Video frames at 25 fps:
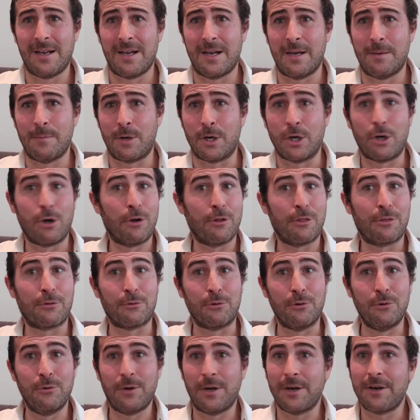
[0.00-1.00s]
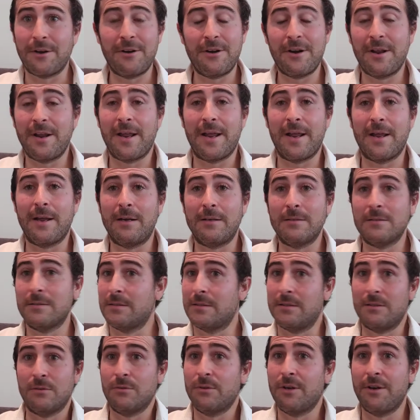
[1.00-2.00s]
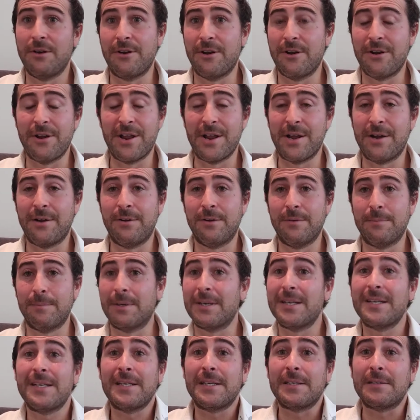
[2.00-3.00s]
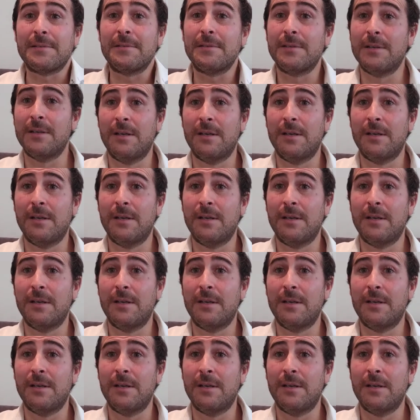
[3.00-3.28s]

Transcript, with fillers: Um, I got through. I don't know how. Still don't know how, but I did.